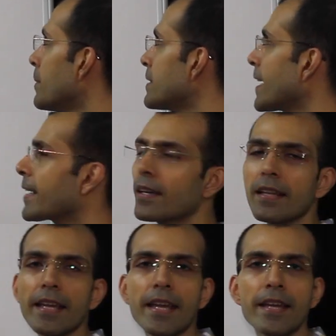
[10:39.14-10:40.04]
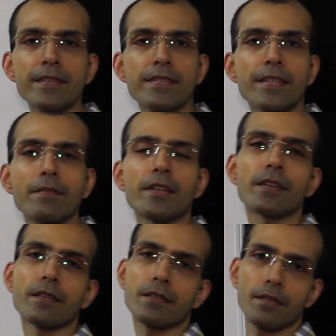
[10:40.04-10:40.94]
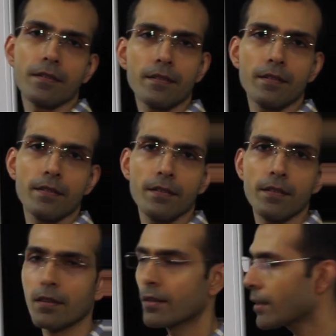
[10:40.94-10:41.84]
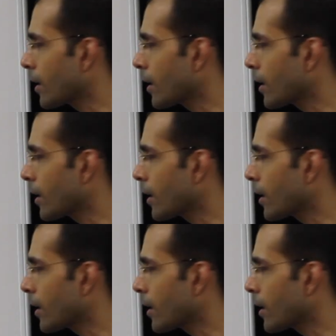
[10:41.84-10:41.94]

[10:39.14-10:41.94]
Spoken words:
is angle A is given. Now